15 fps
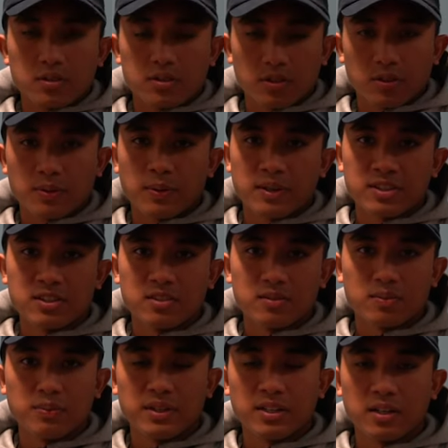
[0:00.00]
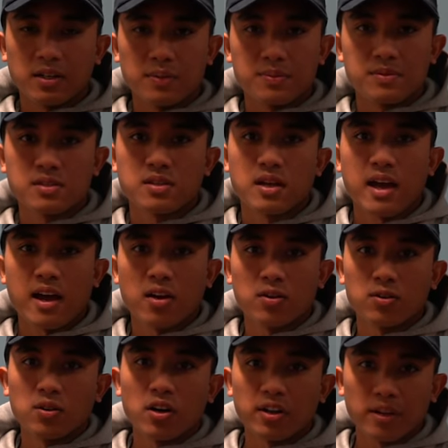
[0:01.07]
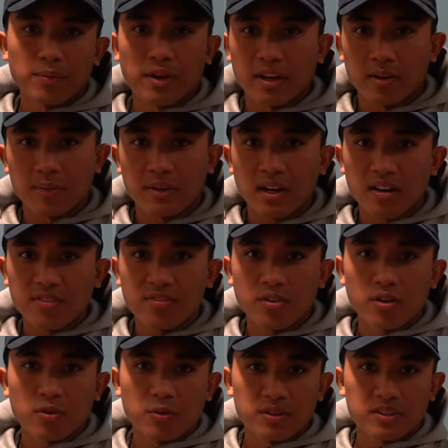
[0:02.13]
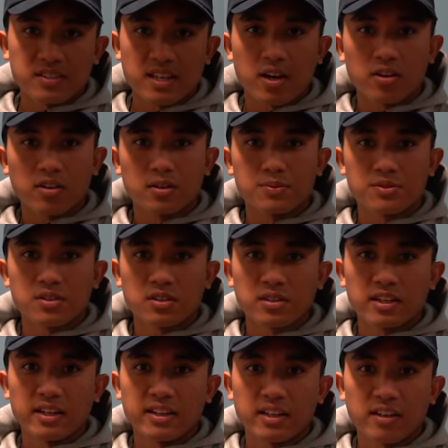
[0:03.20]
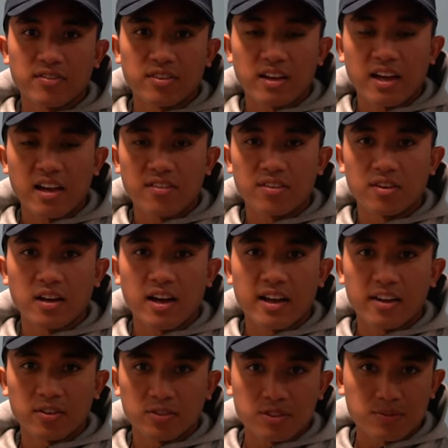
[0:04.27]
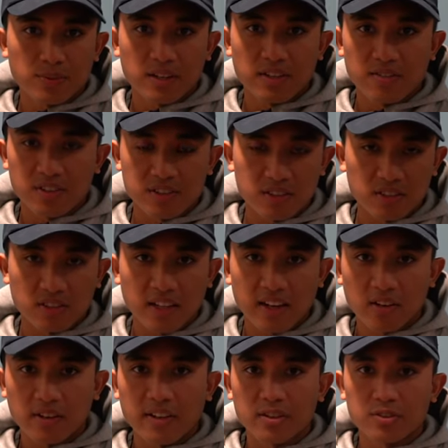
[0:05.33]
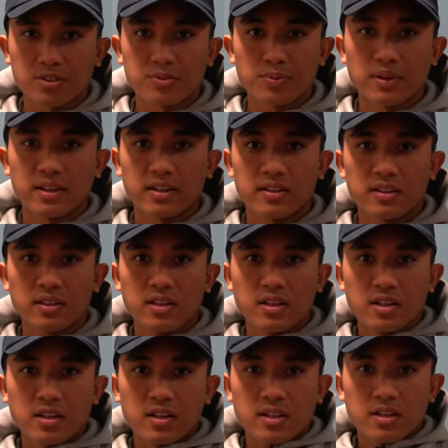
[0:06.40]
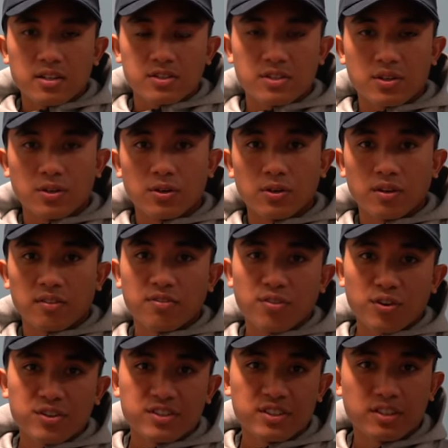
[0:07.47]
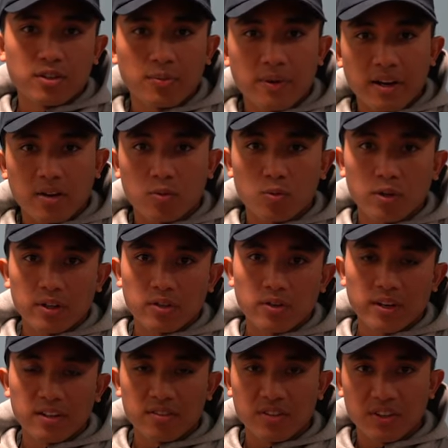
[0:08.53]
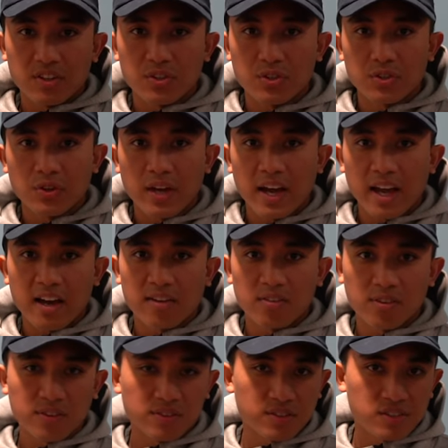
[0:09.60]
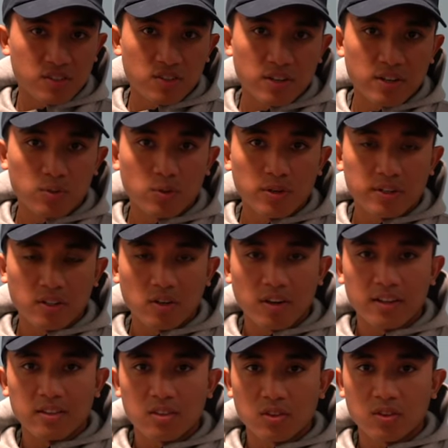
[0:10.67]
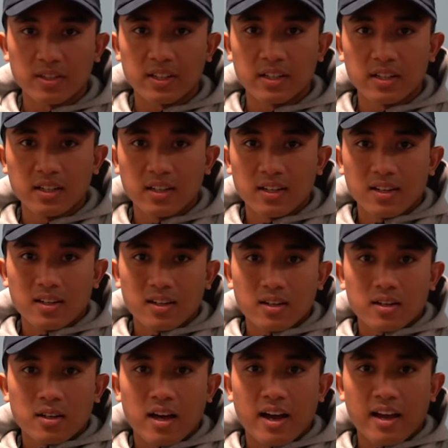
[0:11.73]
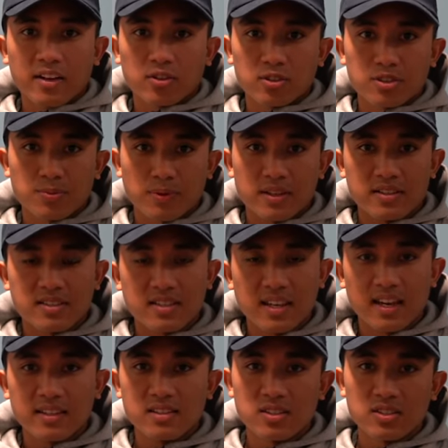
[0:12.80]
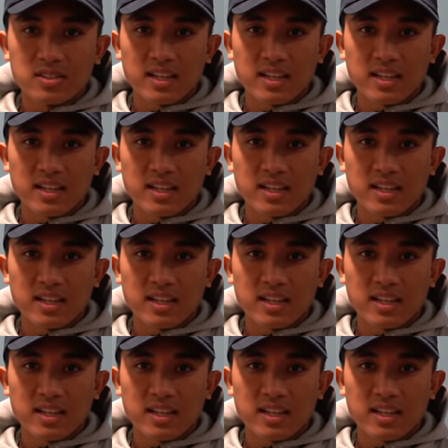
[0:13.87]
So the question becomes how long am I going to be out for? What does outcomes look like if I have a high ankle sprain versus a lateral ankle sprain? So unfortunately, no matter what grade of injury you have, whether it's a grade one to grade three, high ankle sprains tend to